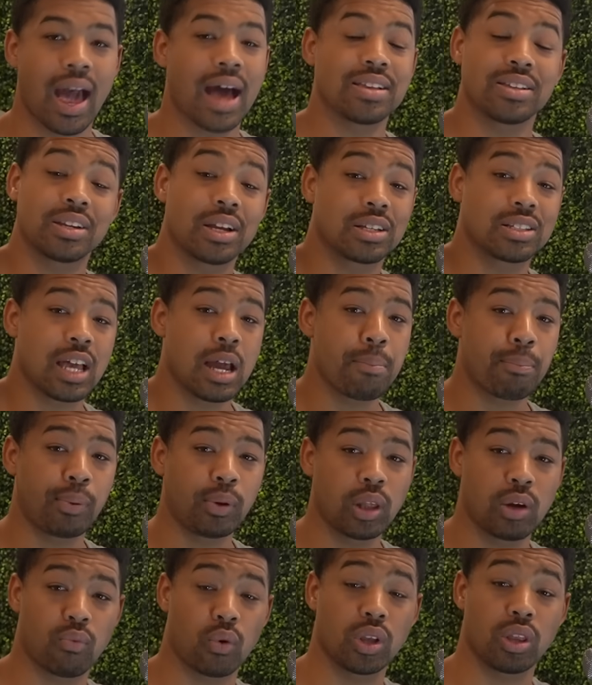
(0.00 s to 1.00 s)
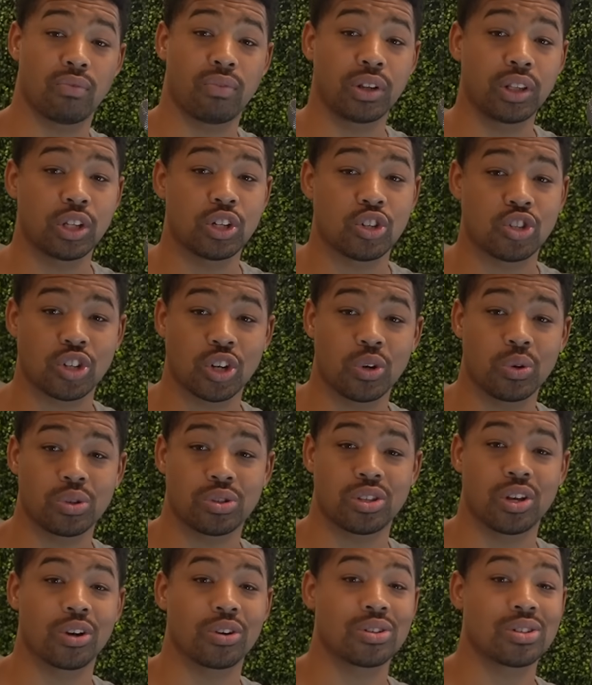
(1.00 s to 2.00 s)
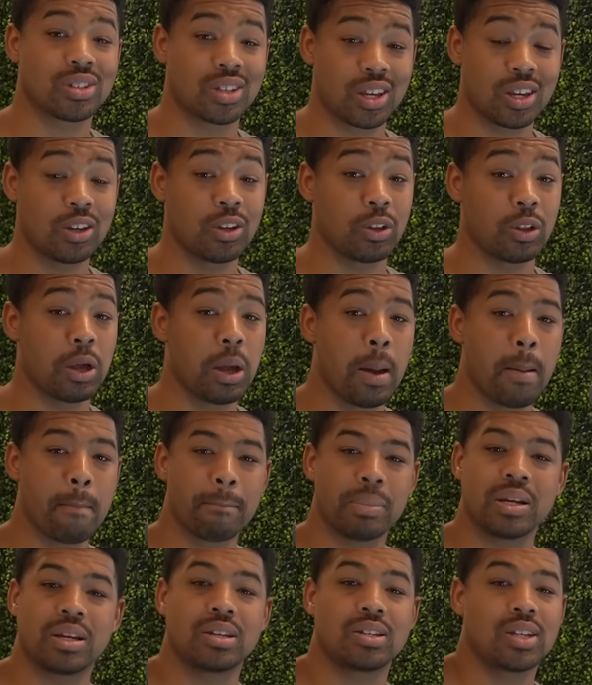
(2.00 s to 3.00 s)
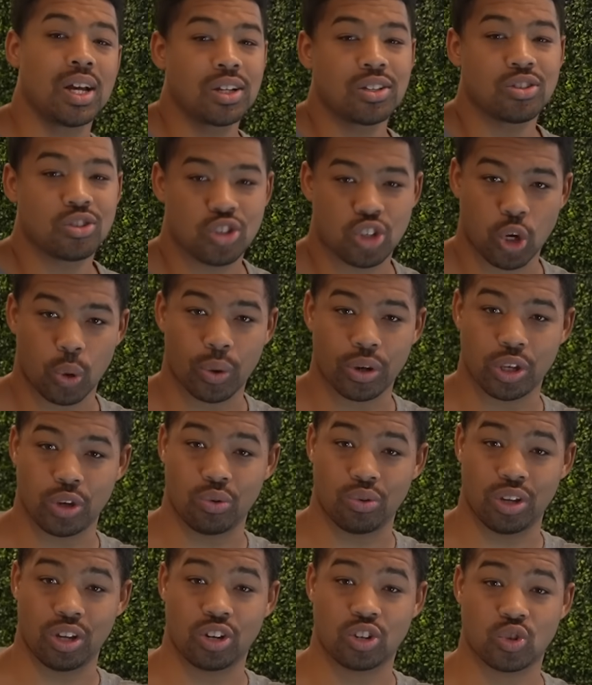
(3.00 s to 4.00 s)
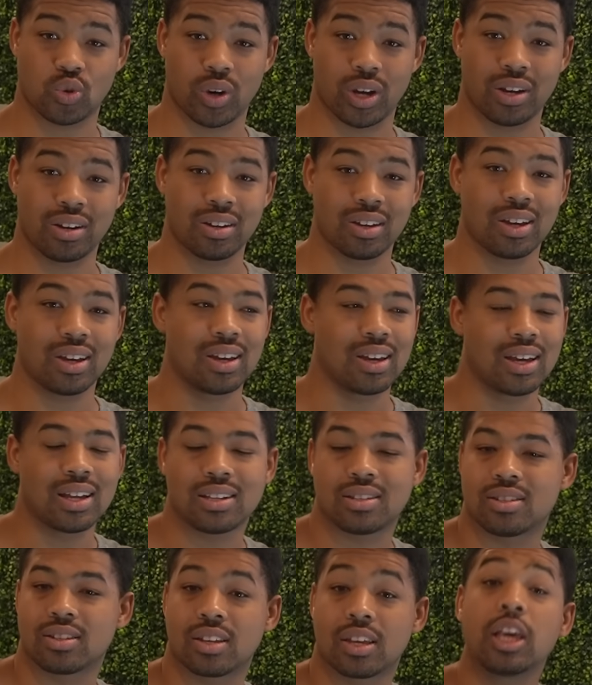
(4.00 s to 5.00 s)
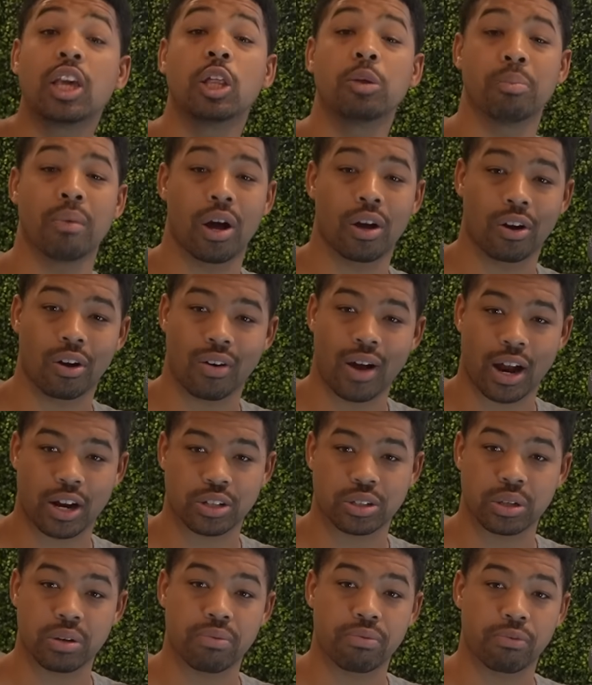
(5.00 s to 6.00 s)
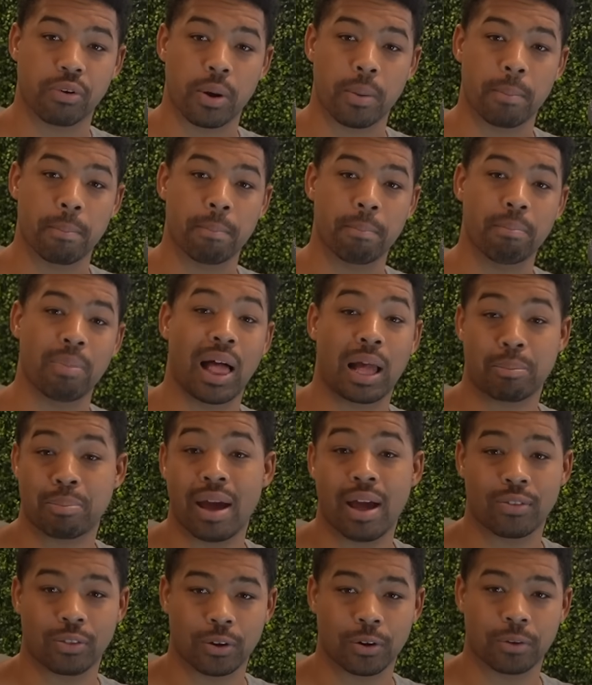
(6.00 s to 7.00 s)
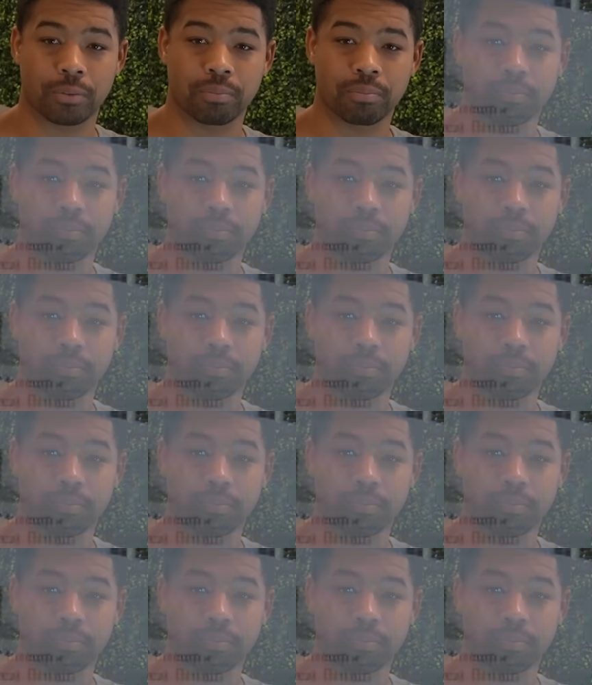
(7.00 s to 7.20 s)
As an example of where the villain shows their skill but doesn't show a unique trait, it's Killmonger, actually, from Black Panther.